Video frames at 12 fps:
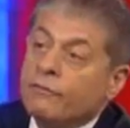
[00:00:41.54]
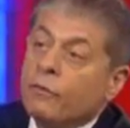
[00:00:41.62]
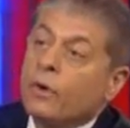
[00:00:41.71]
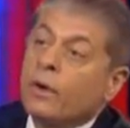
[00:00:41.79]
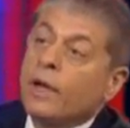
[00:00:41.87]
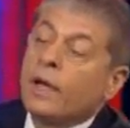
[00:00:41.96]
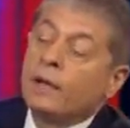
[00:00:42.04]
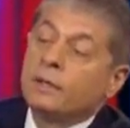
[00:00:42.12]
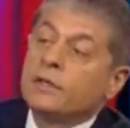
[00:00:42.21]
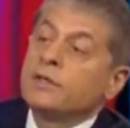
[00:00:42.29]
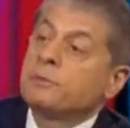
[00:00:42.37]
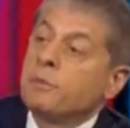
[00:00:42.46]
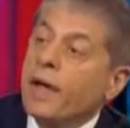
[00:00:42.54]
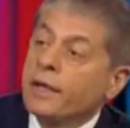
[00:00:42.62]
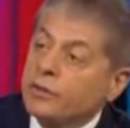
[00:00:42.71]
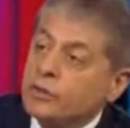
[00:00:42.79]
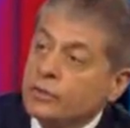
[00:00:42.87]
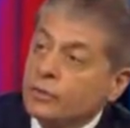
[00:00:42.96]
for a
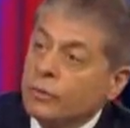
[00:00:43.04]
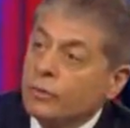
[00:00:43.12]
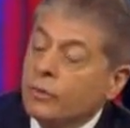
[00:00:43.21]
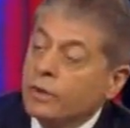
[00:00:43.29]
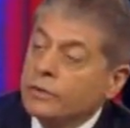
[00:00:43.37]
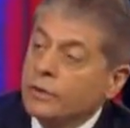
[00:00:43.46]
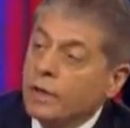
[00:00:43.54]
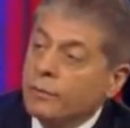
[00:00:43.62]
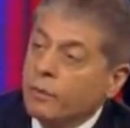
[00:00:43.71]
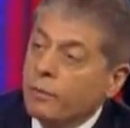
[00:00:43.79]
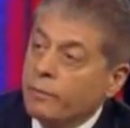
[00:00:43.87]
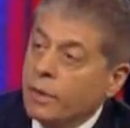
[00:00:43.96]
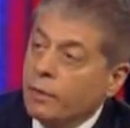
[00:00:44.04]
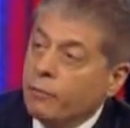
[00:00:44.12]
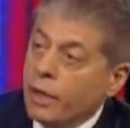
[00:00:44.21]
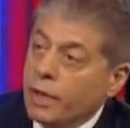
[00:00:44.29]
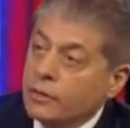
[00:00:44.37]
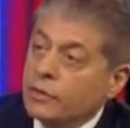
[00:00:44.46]
dispatch to Guantanamo Bay.